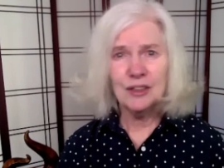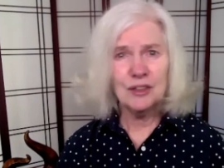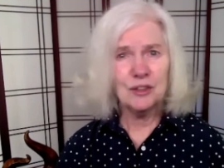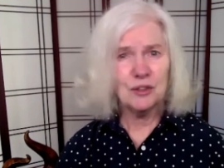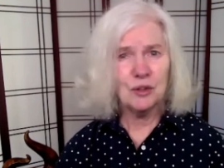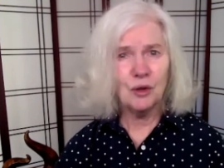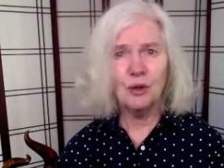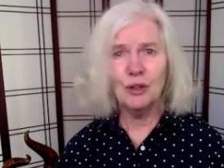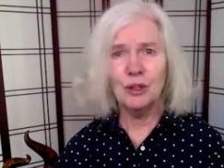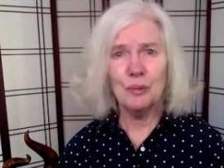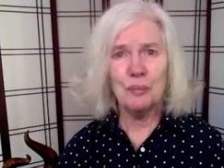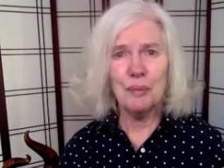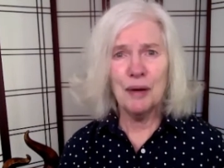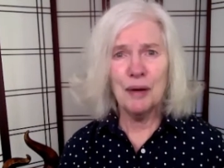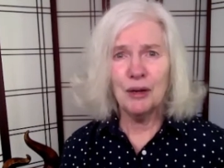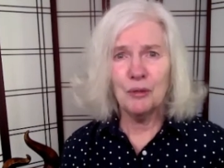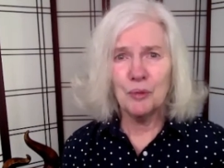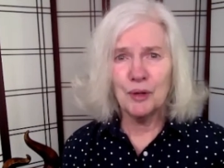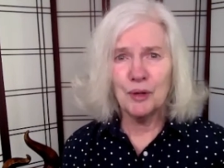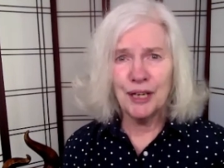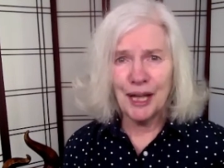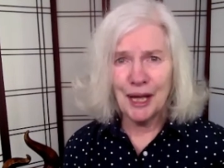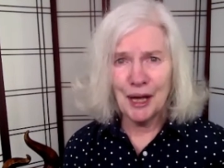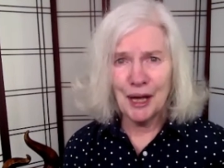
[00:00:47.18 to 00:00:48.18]
us all about
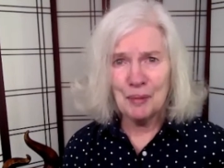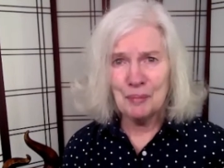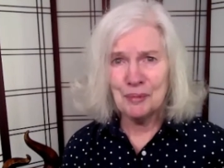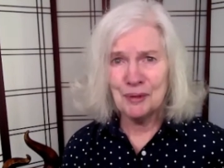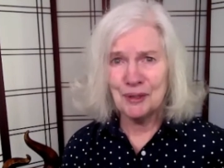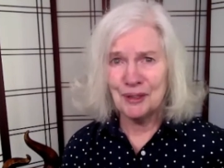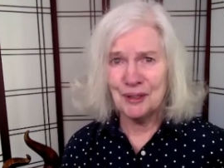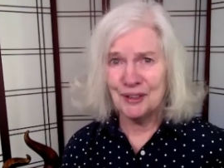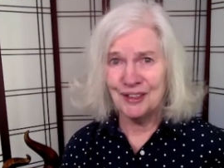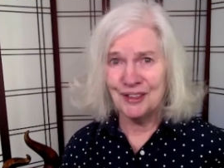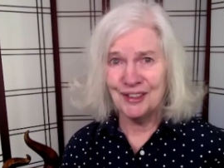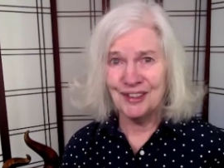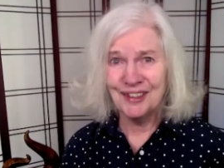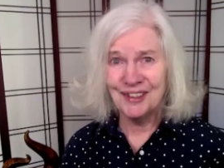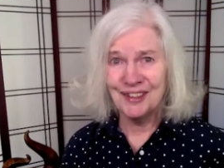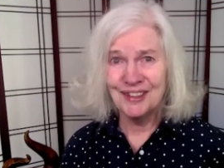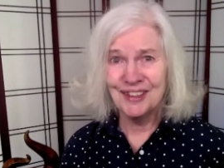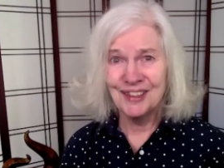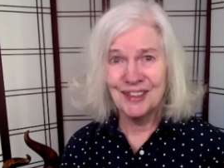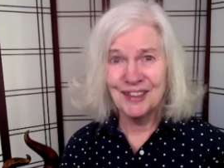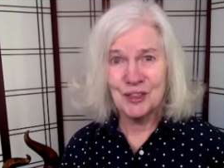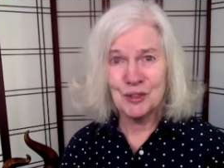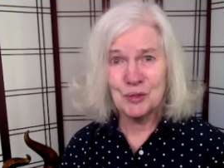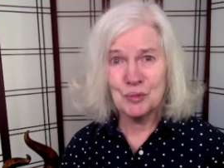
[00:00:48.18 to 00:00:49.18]
what happened
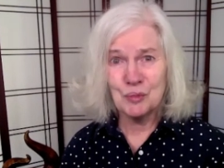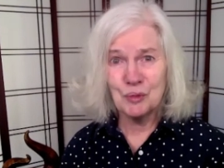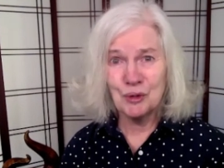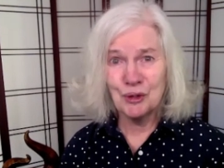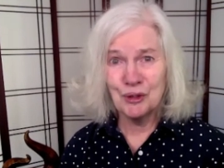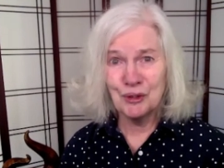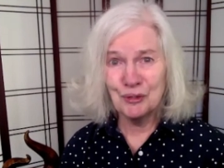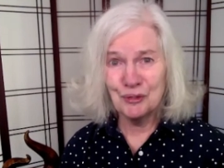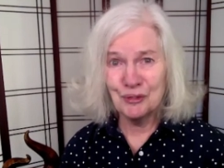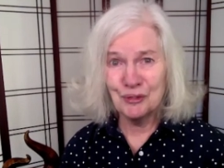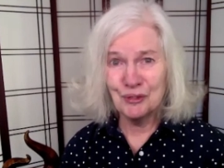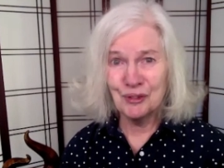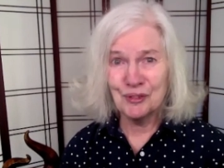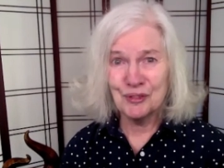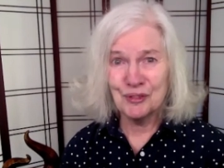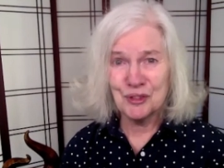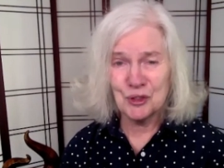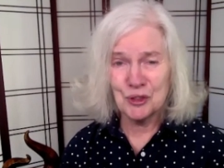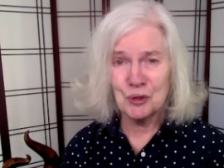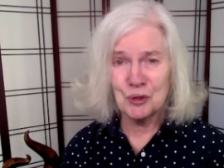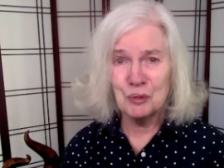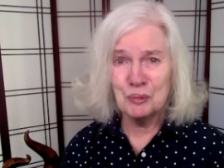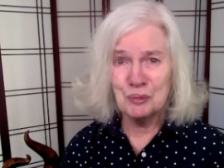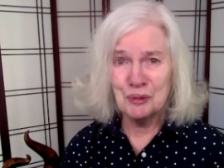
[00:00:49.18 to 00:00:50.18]
in this wonderful
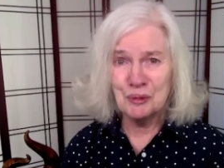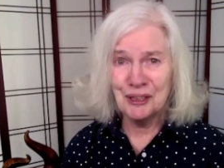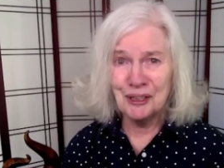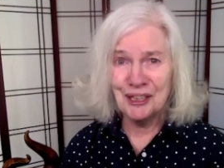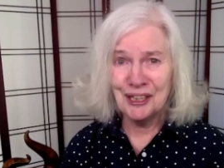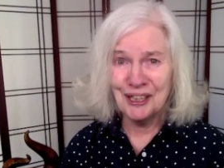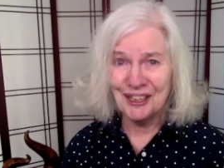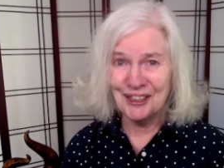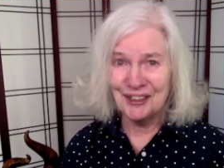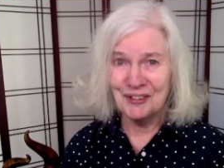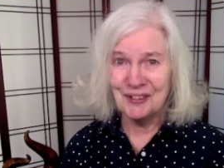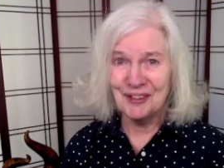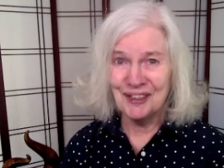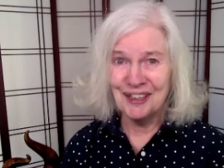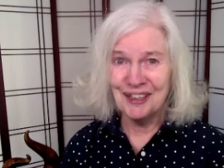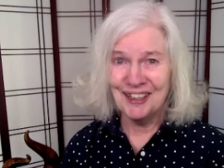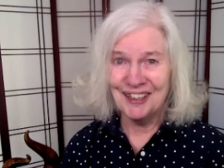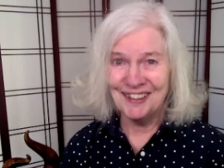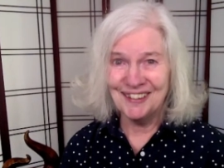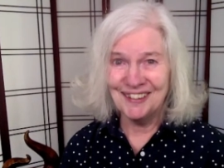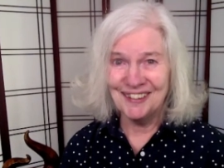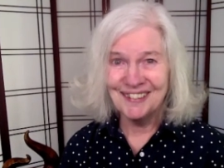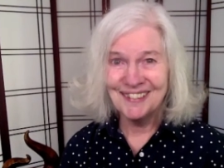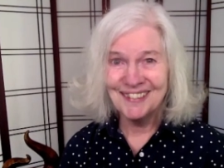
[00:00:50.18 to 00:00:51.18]
Zoom meeting you
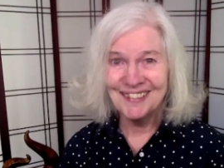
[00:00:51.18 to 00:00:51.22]
had.